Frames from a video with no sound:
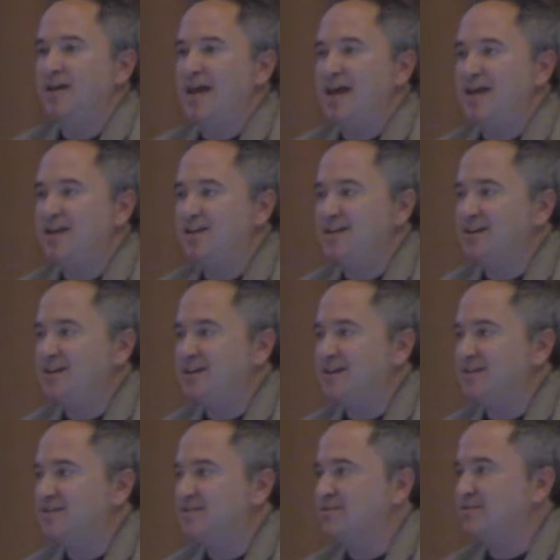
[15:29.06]
editing
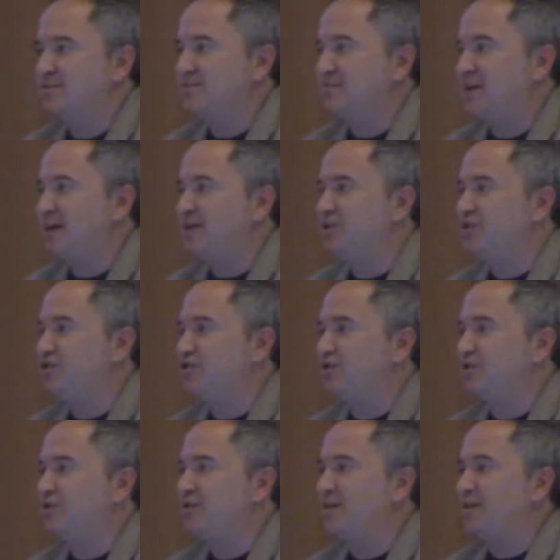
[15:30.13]
it, making
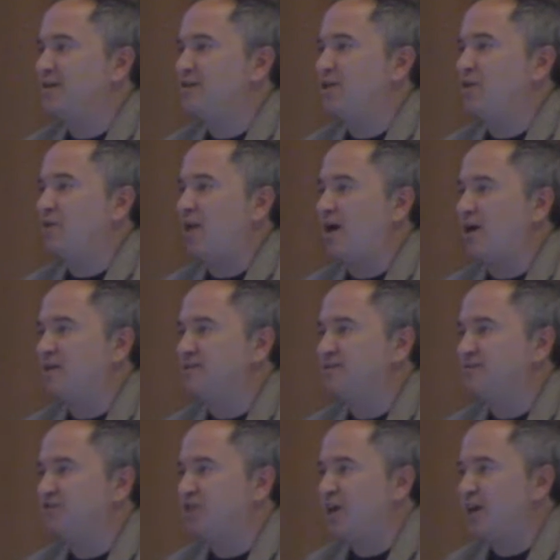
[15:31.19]
sure that no laws
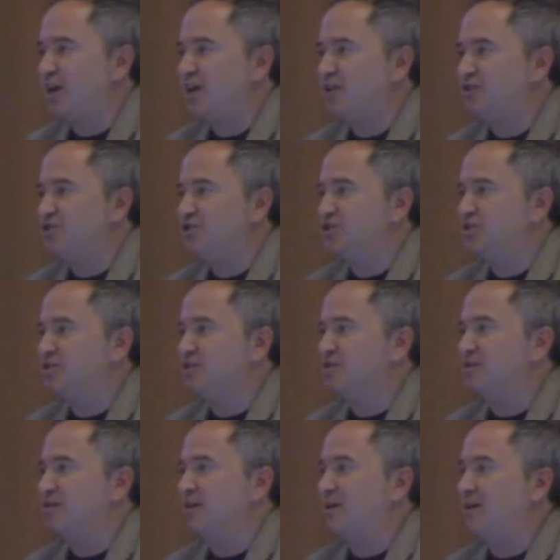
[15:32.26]
have changed,
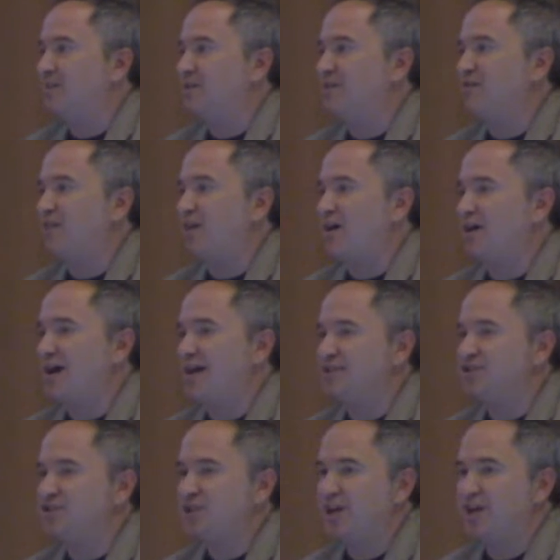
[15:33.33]
and if law
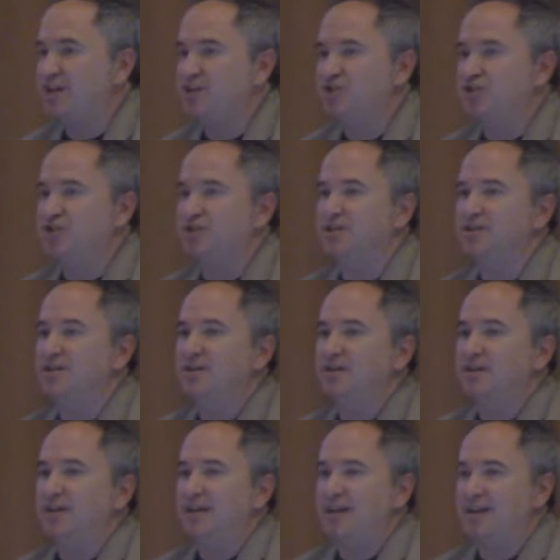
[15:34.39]
has changed,
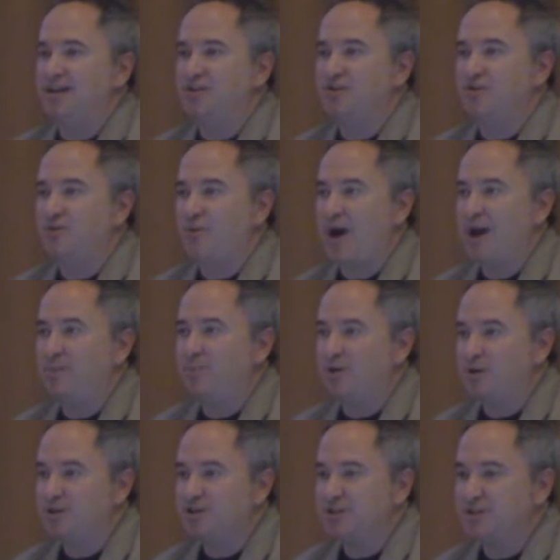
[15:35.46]
getting it to the right
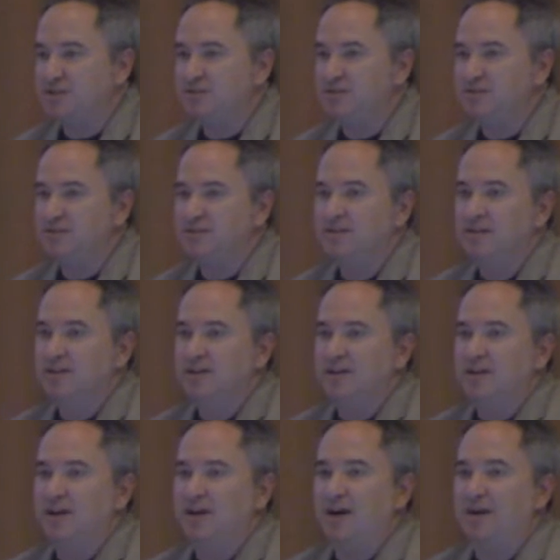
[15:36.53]
person,
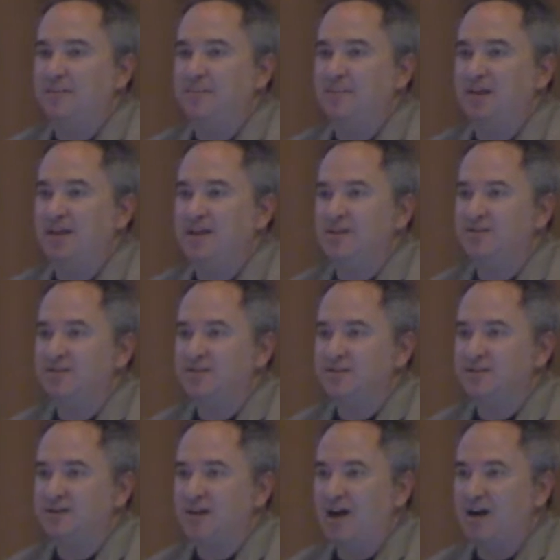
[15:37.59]
getting
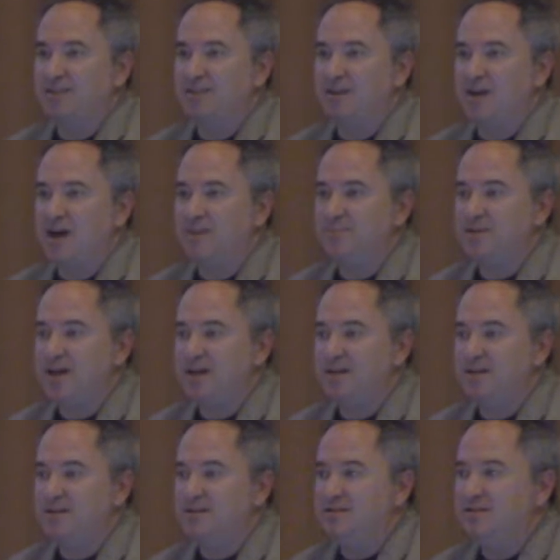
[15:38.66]
the content
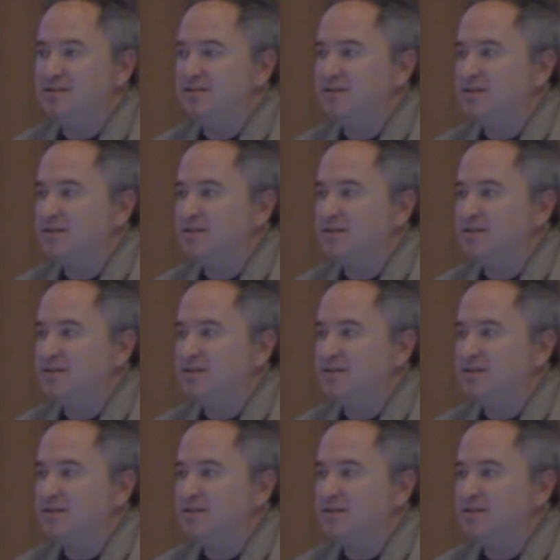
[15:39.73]
updated,